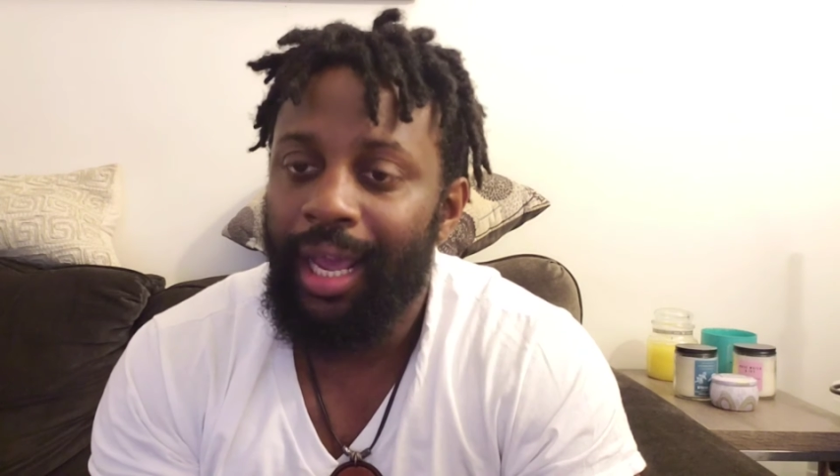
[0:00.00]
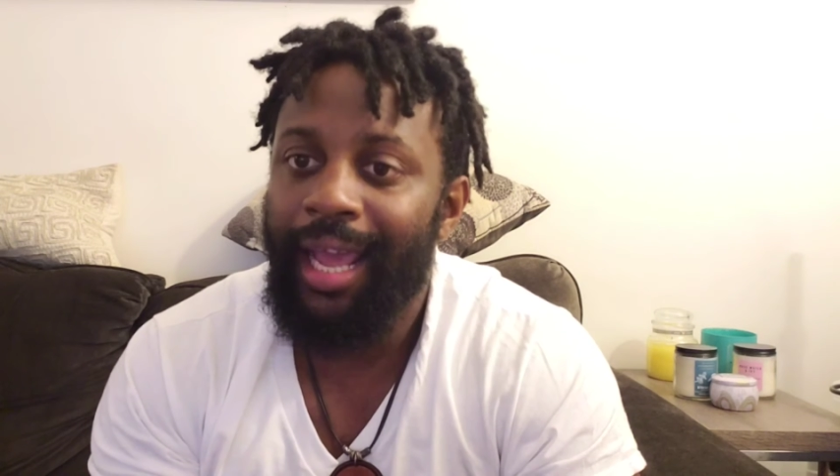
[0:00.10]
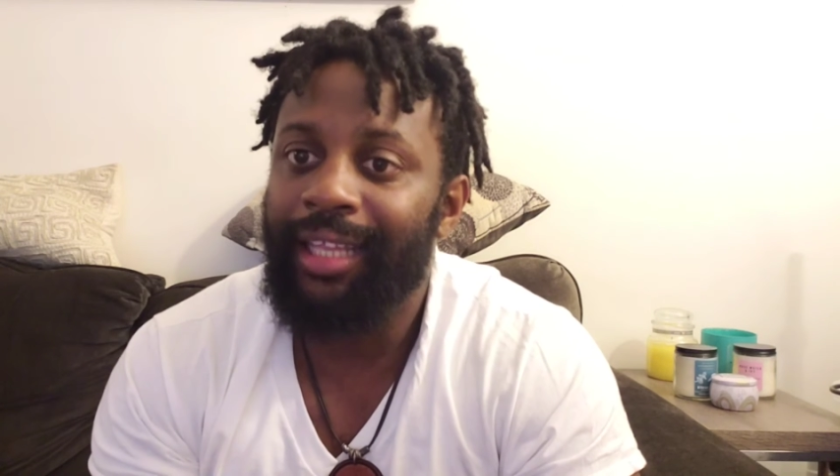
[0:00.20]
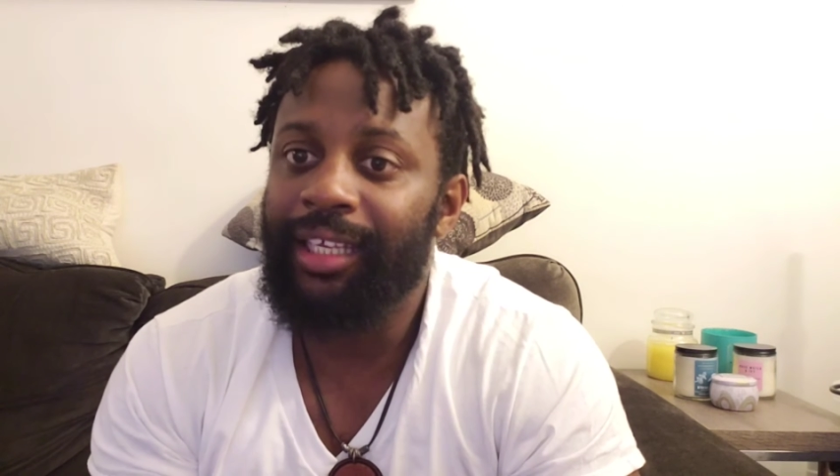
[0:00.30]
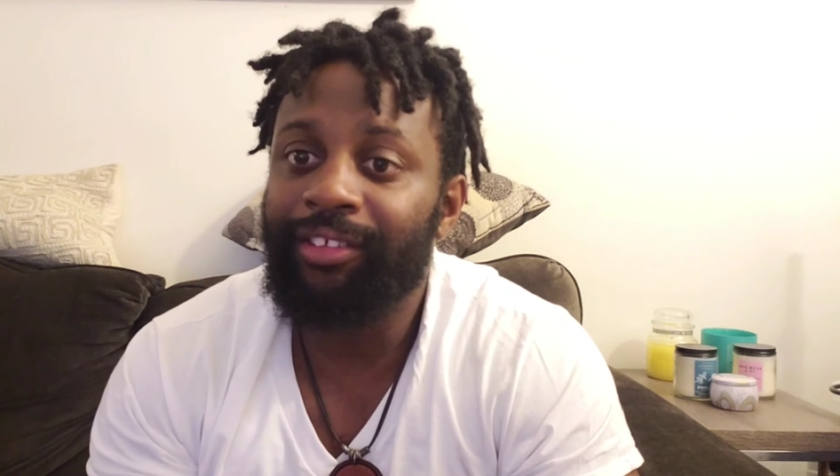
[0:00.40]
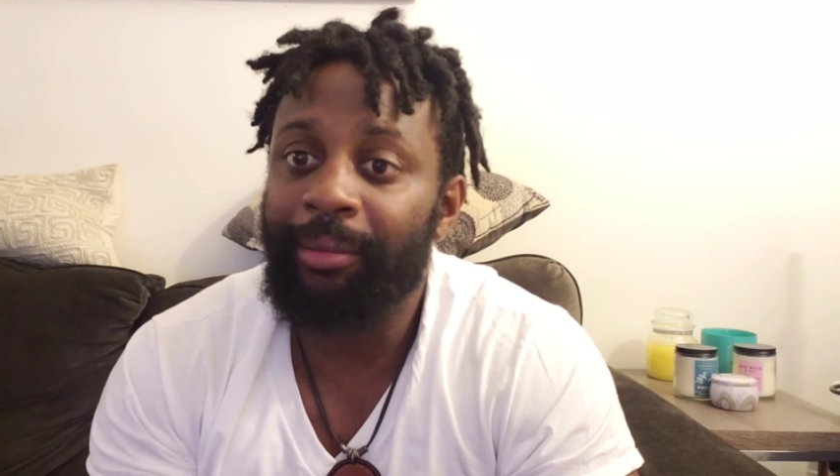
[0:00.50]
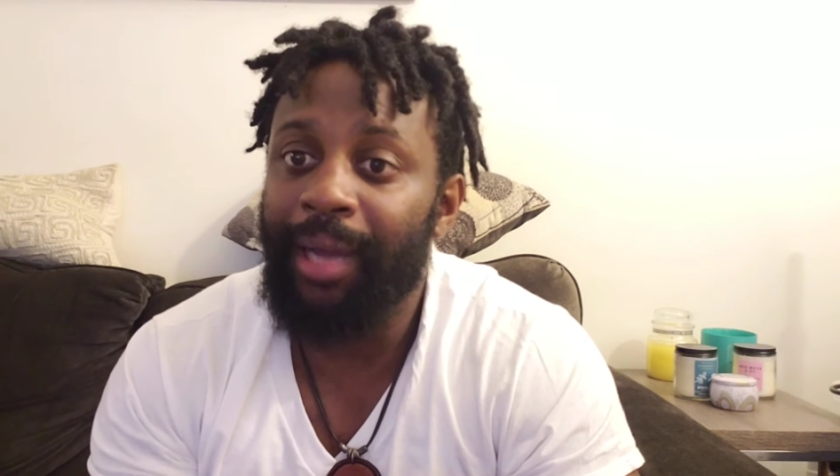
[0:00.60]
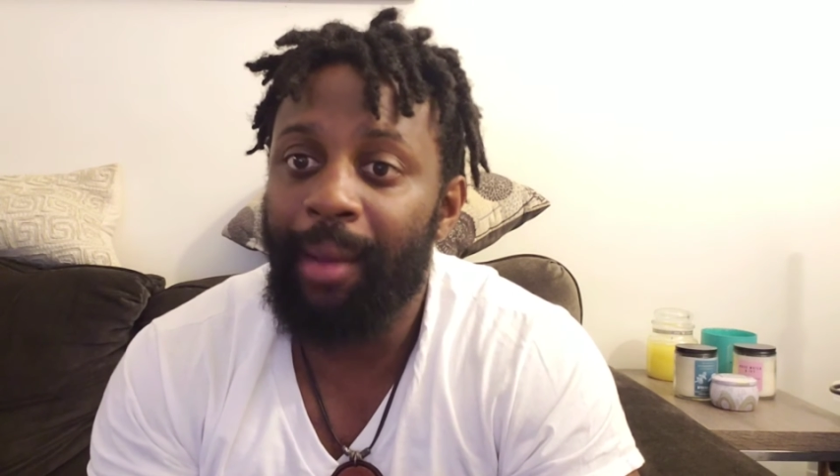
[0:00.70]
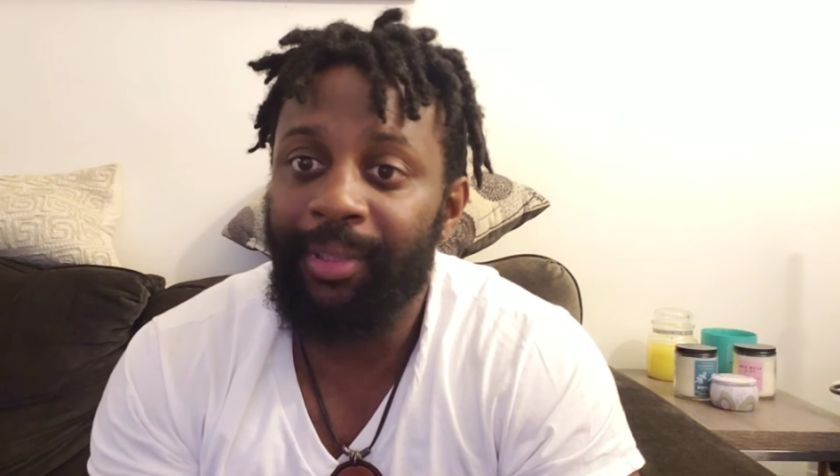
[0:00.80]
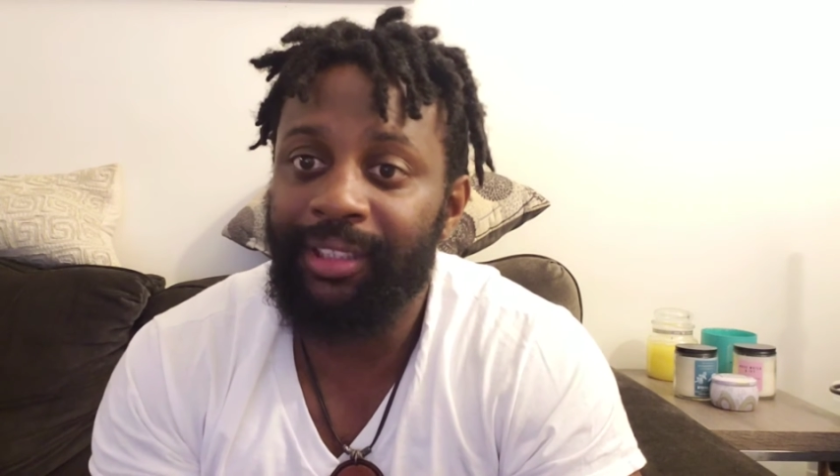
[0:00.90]
And leave some
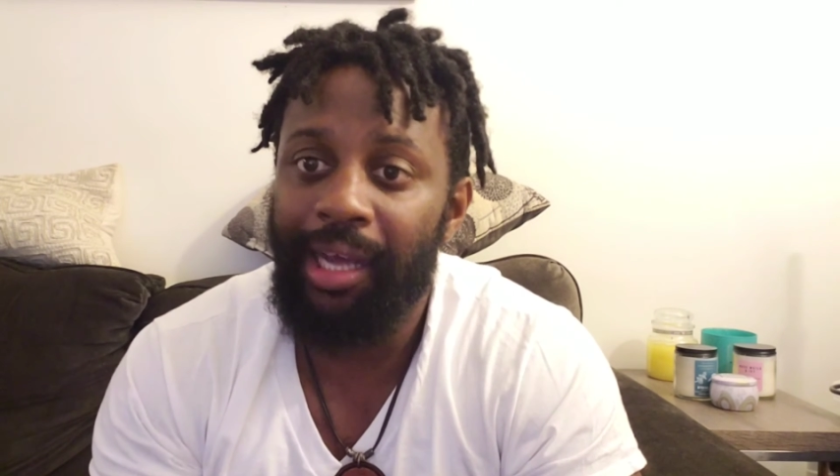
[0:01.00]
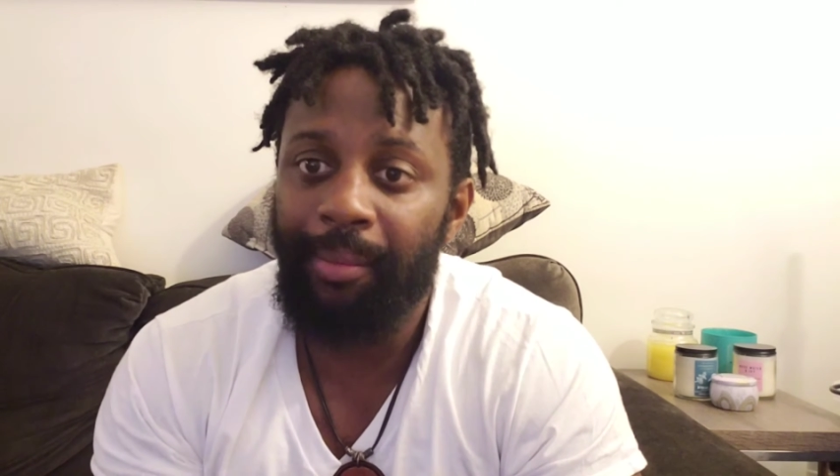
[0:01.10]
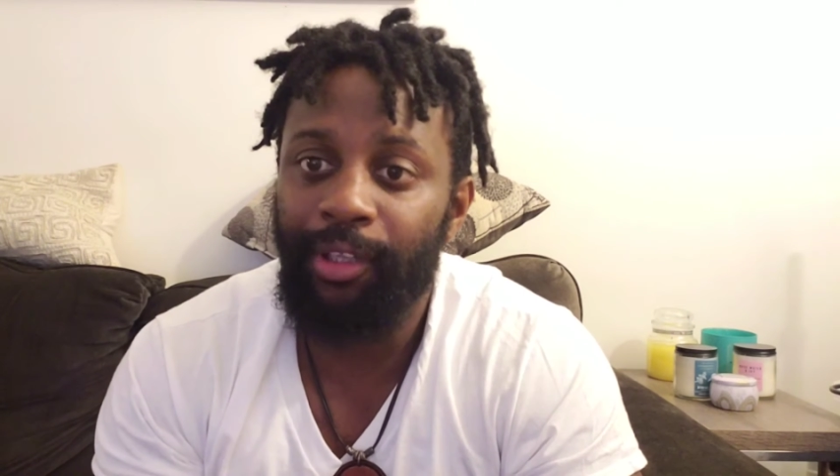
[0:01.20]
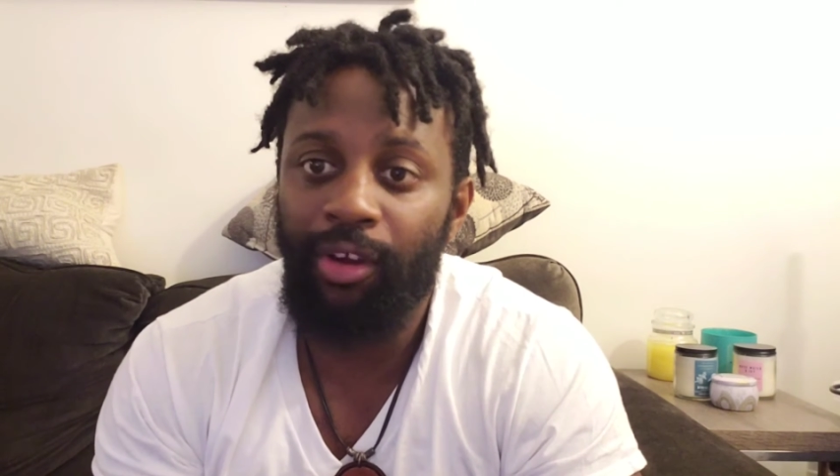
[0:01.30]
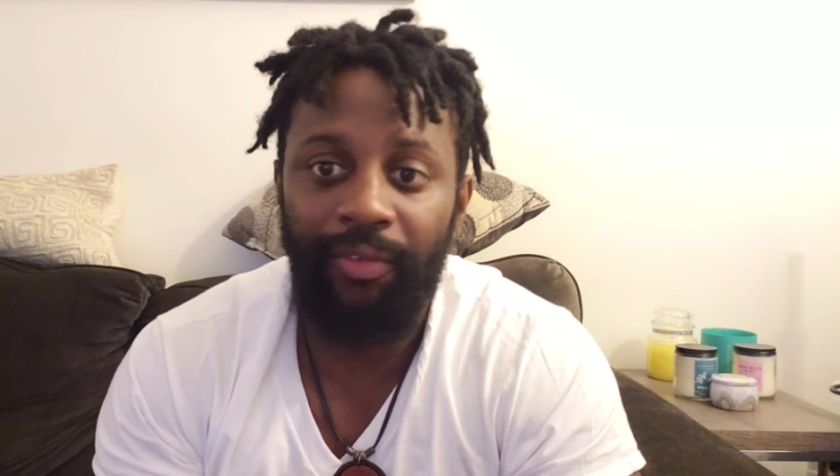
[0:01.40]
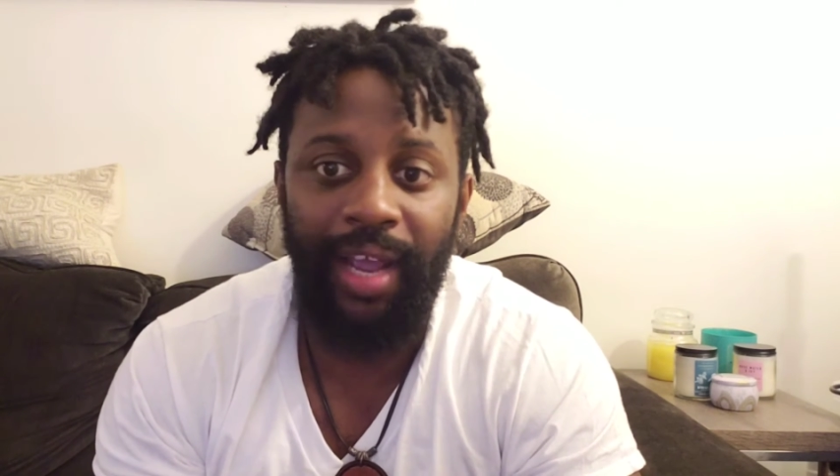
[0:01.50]
comments down below